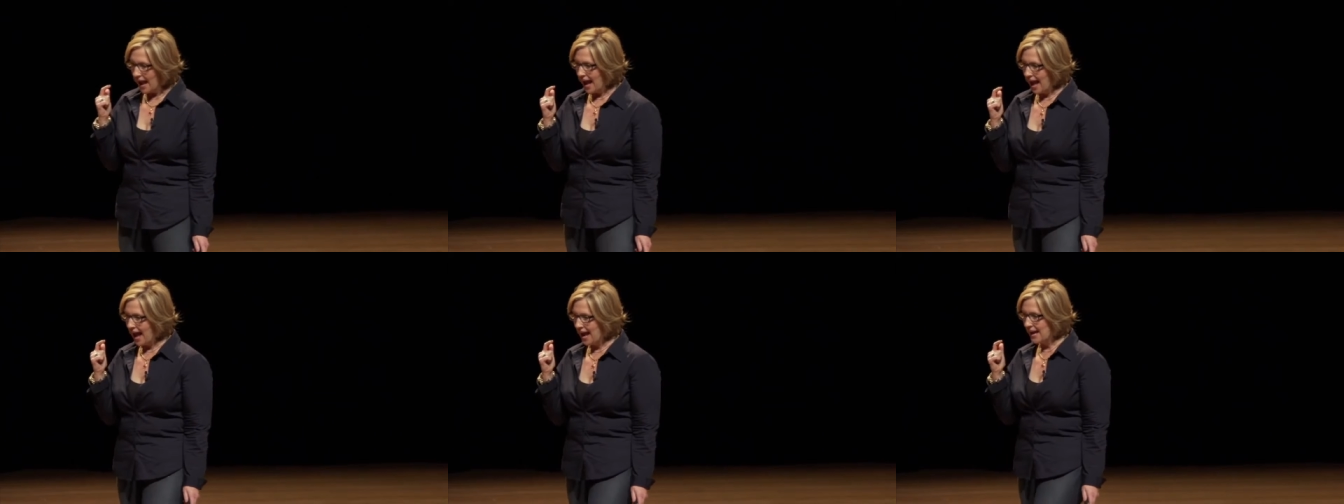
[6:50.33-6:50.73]

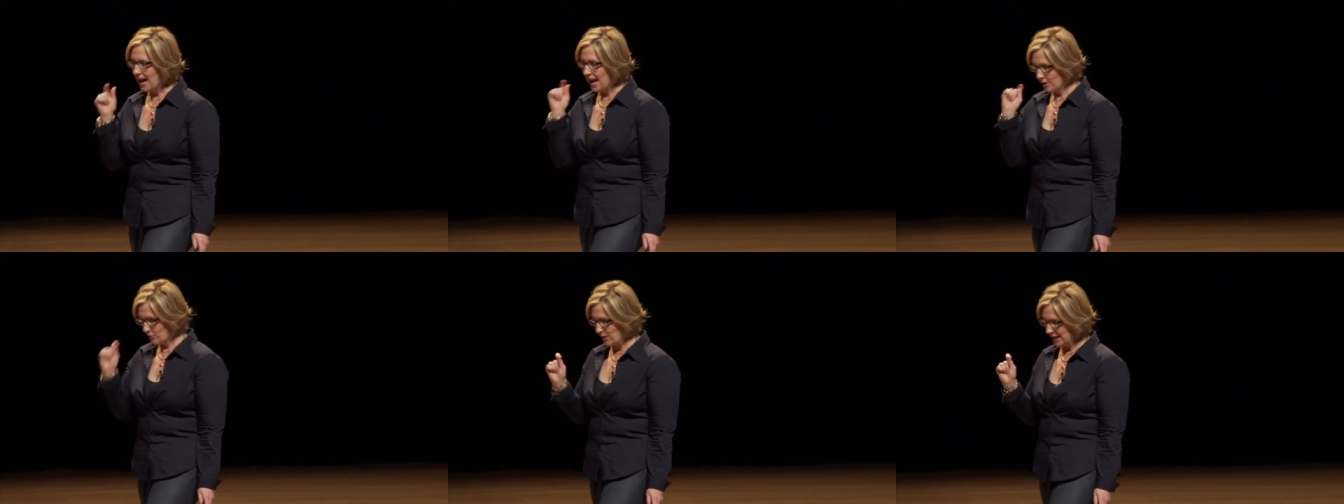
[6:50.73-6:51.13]
and
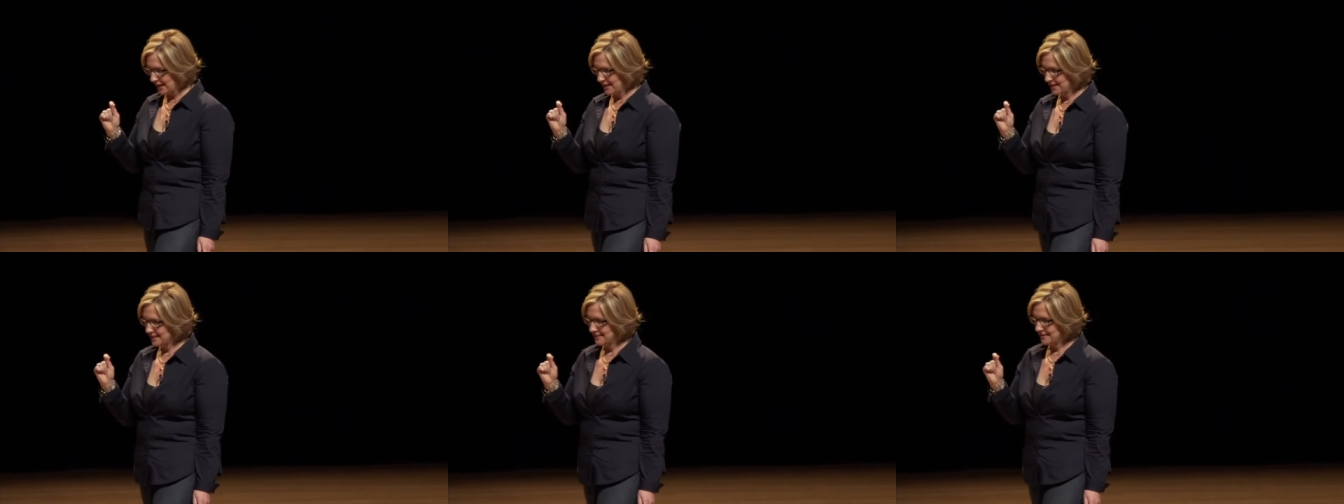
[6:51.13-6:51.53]
I
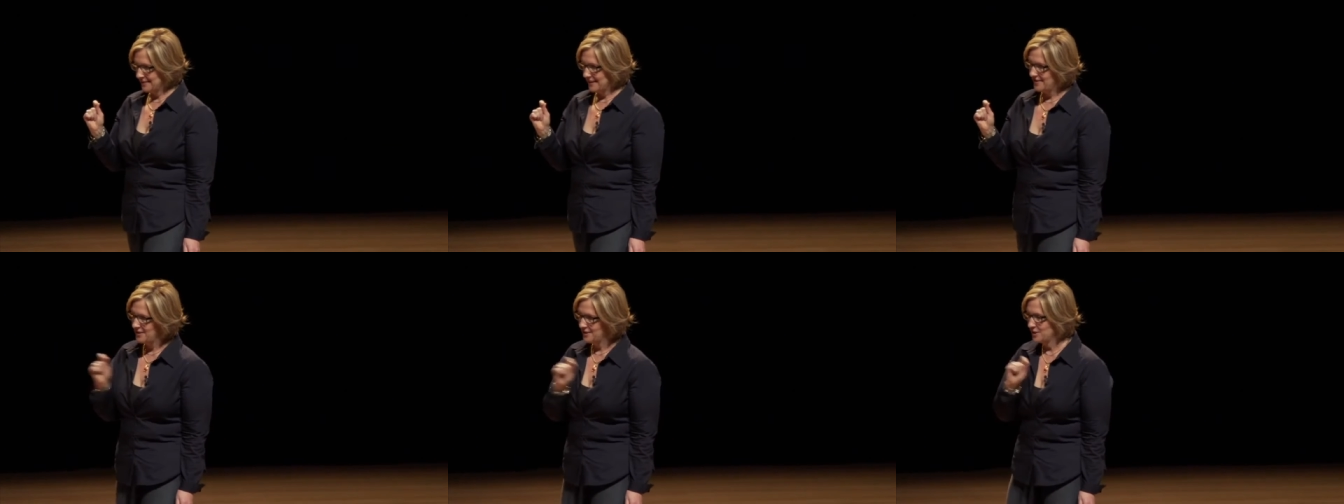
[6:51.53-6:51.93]
read it.
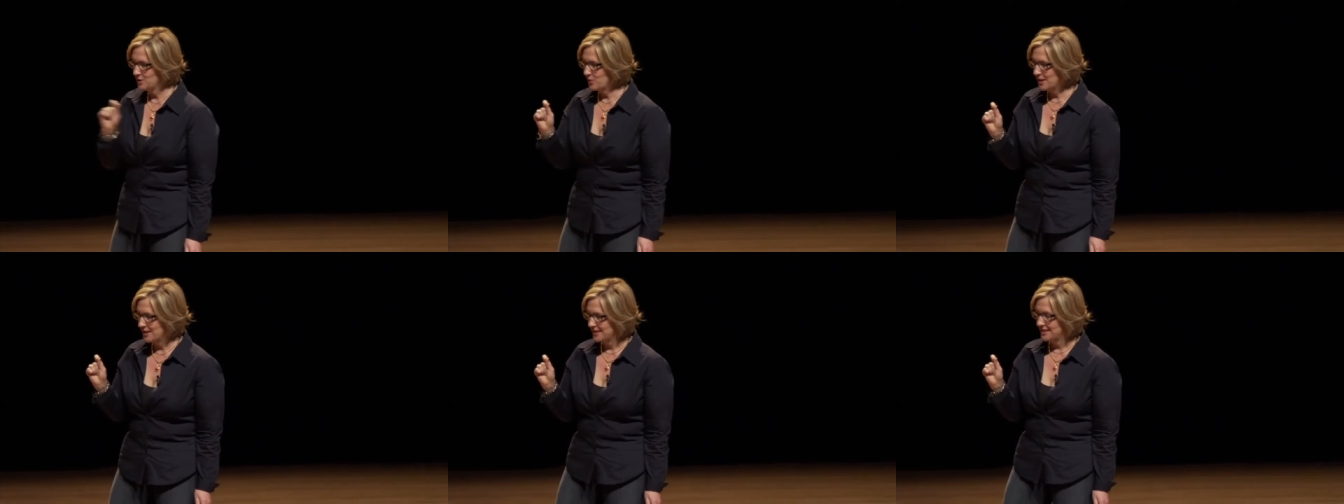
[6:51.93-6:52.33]
And this
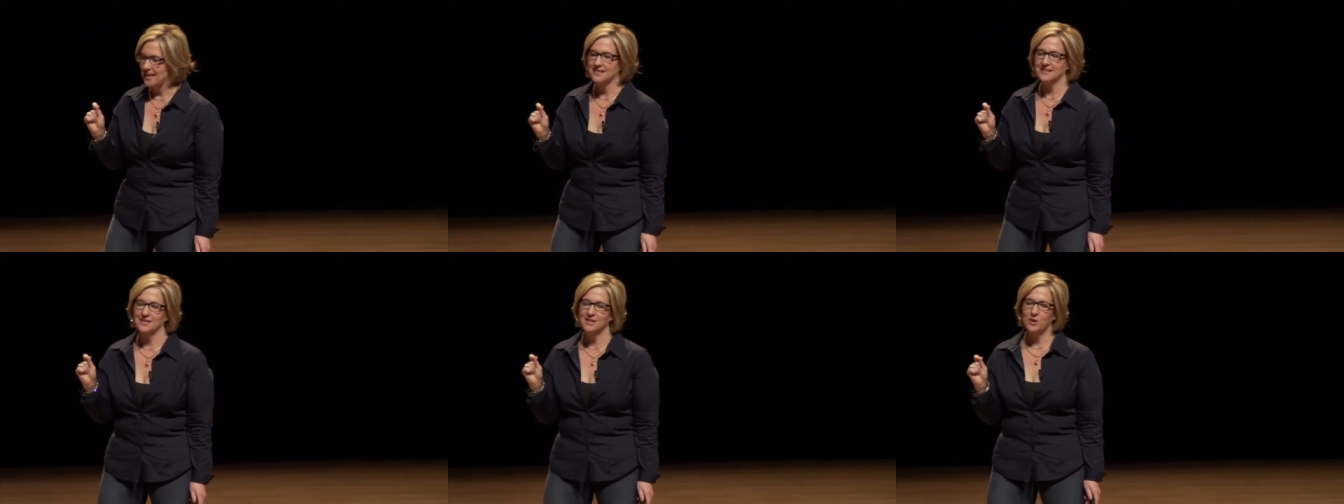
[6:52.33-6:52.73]
is what it
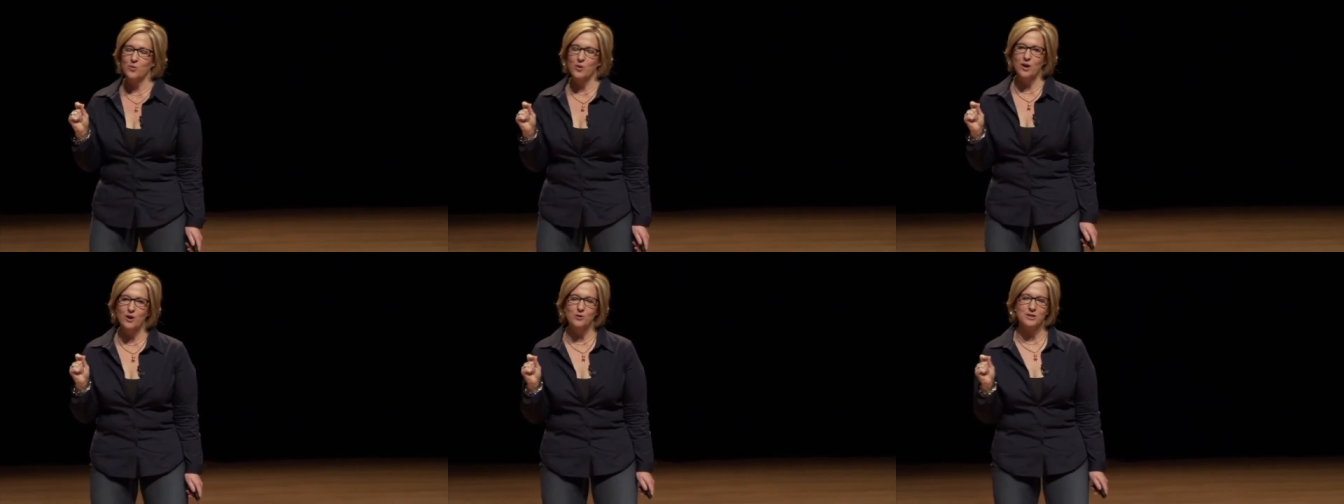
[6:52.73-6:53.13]
says. It's a
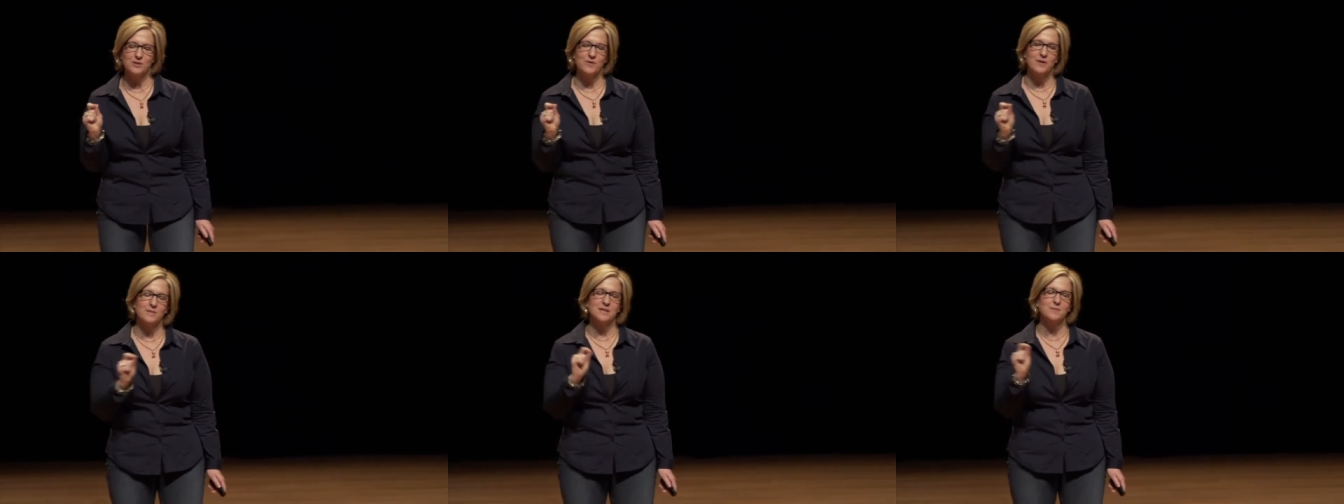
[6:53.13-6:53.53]

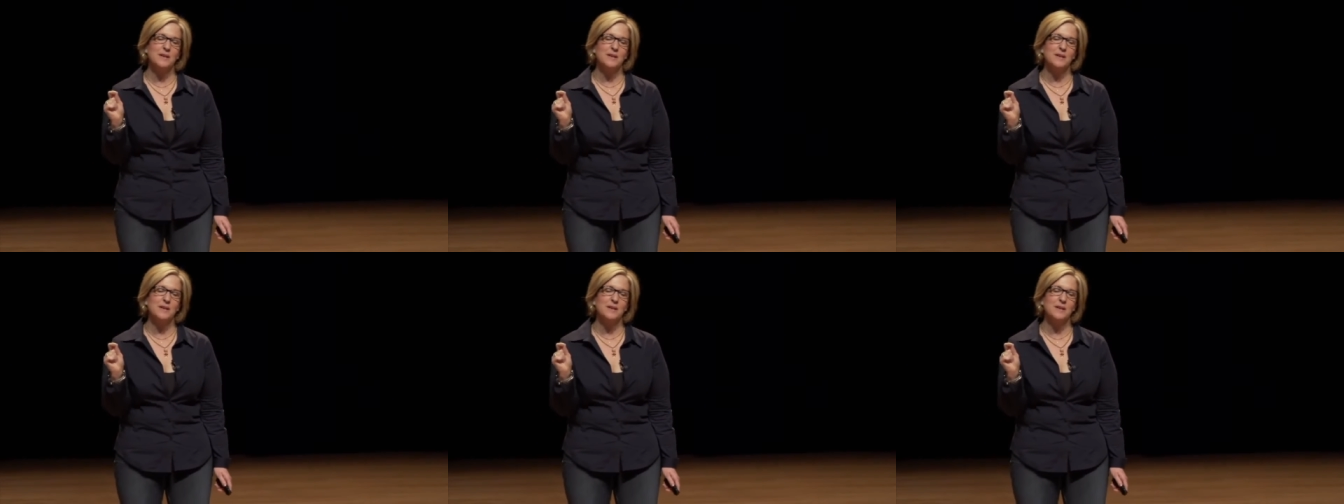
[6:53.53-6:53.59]
quote from a